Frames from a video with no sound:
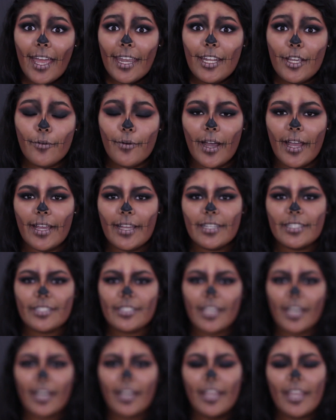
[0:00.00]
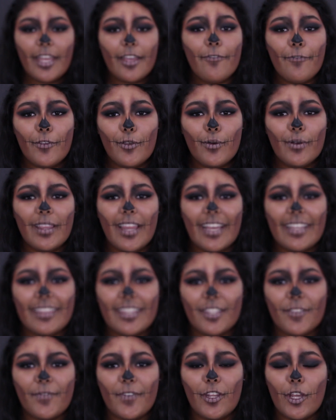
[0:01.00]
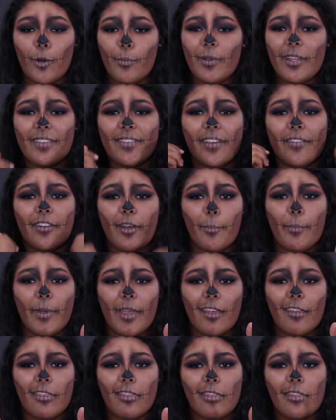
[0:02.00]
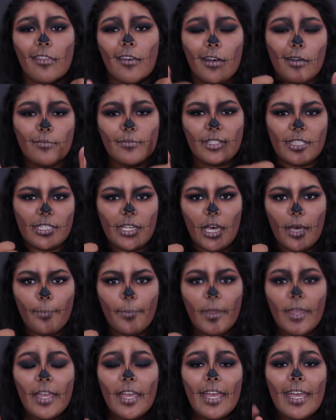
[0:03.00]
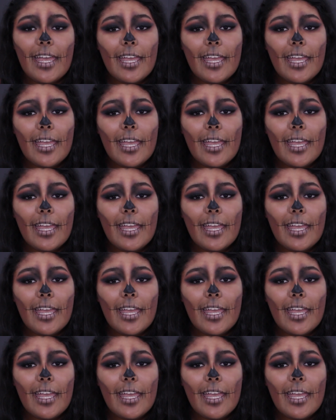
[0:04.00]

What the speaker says: Anyways, if you like this video, please give it a big thumbs up,